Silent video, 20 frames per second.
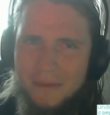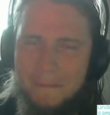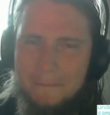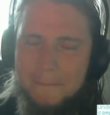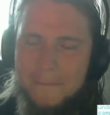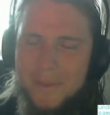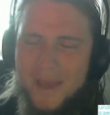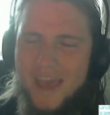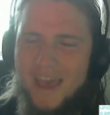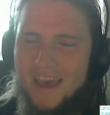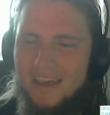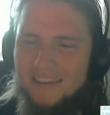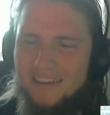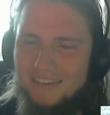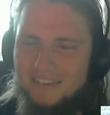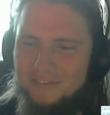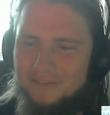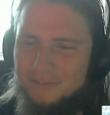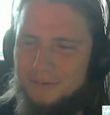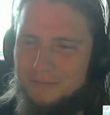bad
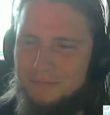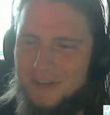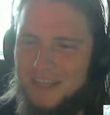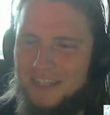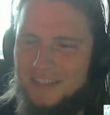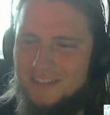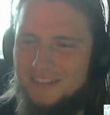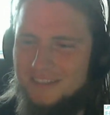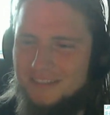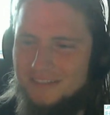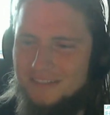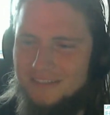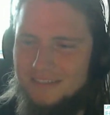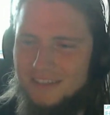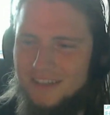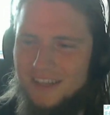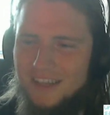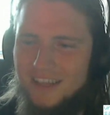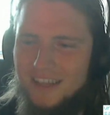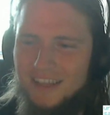information.
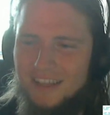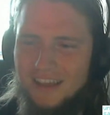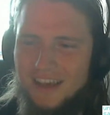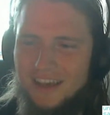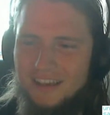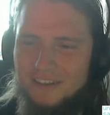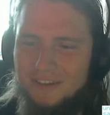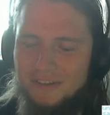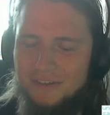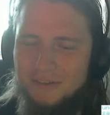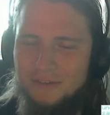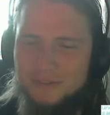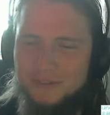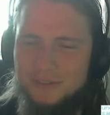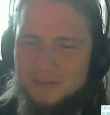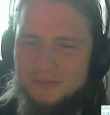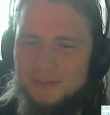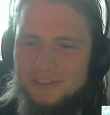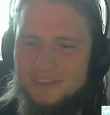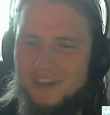I don't know,
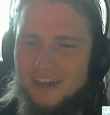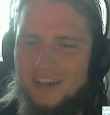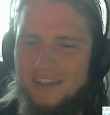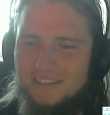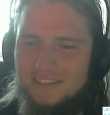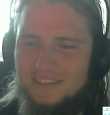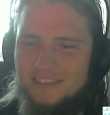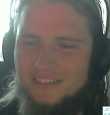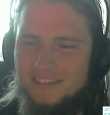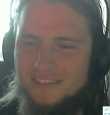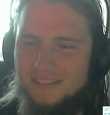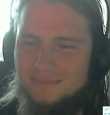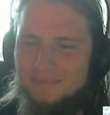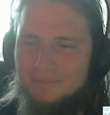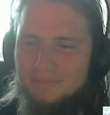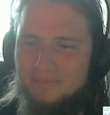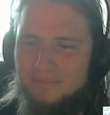two sides just